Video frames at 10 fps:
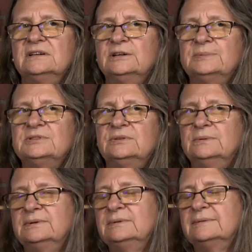helps
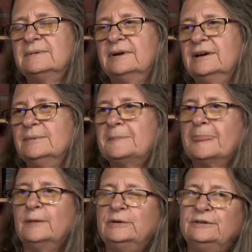you
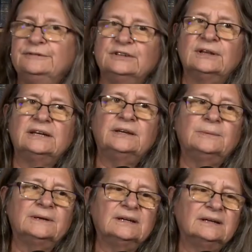when you feel like you
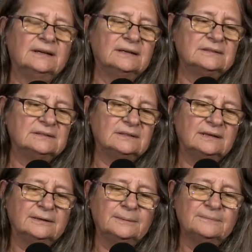want to connect.
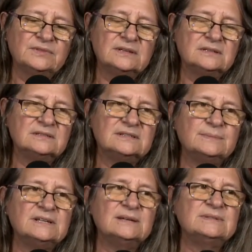
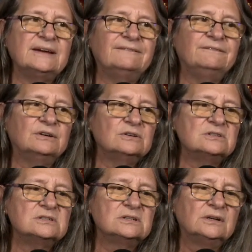Sometimes at
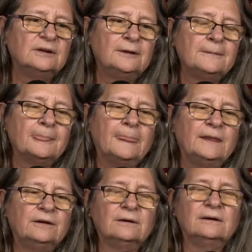first
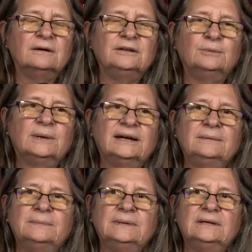you
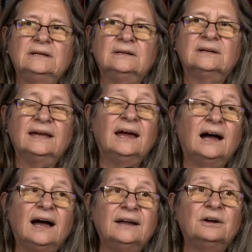might be,
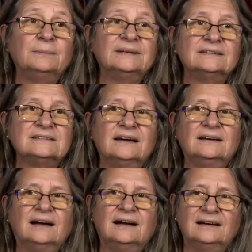I know because
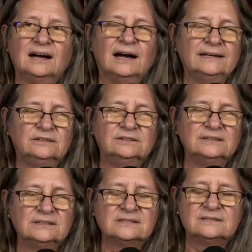I do
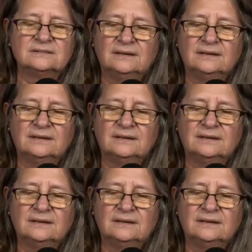this,